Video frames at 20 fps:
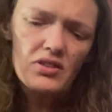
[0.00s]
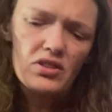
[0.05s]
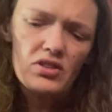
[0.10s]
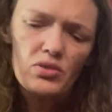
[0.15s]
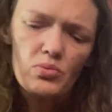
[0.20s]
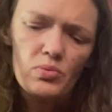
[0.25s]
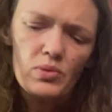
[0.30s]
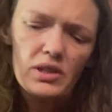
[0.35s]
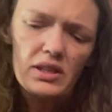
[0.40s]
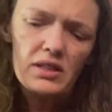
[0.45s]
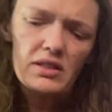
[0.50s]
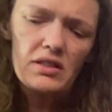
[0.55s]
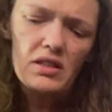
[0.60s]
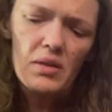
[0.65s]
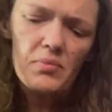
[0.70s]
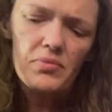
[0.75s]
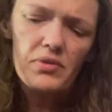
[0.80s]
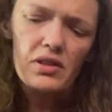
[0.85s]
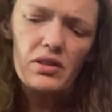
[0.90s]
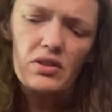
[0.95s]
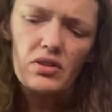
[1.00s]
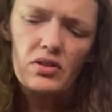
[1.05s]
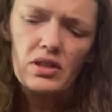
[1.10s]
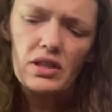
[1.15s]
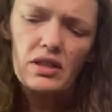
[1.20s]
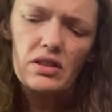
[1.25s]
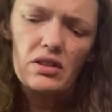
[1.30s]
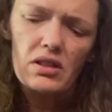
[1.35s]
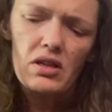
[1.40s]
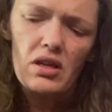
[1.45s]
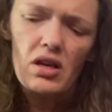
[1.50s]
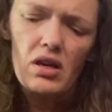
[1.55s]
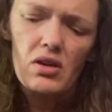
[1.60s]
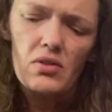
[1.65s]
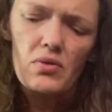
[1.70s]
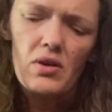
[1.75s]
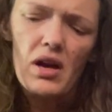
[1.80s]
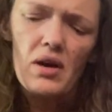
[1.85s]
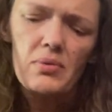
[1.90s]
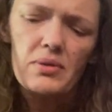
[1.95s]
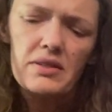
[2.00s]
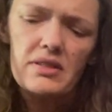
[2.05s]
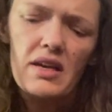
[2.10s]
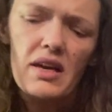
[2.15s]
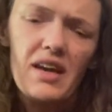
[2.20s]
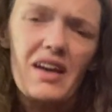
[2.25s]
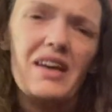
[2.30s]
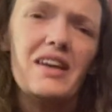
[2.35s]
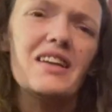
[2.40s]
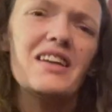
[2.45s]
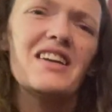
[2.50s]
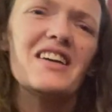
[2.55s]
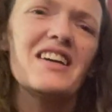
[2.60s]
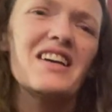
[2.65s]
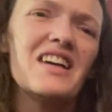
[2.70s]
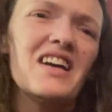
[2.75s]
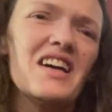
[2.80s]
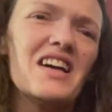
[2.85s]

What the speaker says: just really something you need to know. I would say,